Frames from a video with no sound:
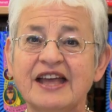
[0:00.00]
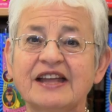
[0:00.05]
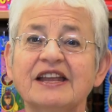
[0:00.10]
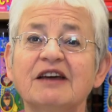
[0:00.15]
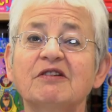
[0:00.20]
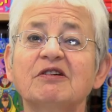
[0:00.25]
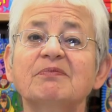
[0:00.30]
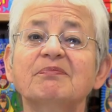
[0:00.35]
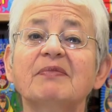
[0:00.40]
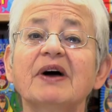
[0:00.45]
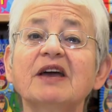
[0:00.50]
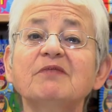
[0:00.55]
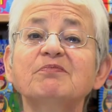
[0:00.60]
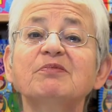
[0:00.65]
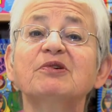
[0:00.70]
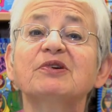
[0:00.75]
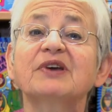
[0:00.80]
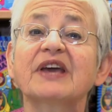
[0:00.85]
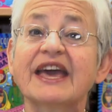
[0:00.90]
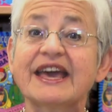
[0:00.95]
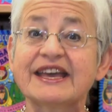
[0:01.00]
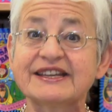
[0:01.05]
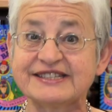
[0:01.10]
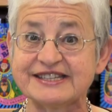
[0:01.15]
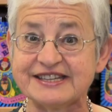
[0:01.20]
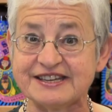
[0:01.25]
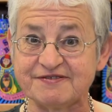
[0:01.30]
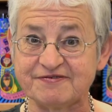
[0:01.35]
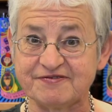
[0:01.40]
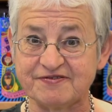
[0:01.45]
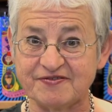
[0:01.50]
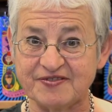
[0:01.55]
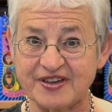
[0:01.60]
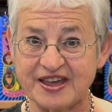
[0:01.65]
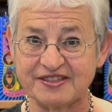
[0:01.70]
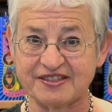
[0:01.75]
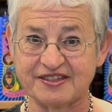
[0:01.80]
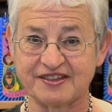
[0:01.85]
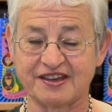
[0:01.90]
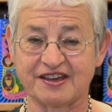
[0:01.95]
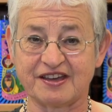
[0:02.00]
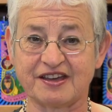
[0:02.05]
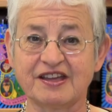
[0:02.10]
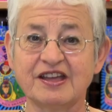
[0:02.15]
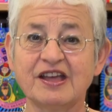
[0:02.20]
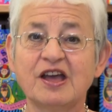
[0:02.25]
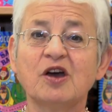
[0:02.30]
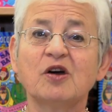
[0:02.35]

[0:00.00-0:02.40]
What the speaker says: Now, in my book, Hetty Feather,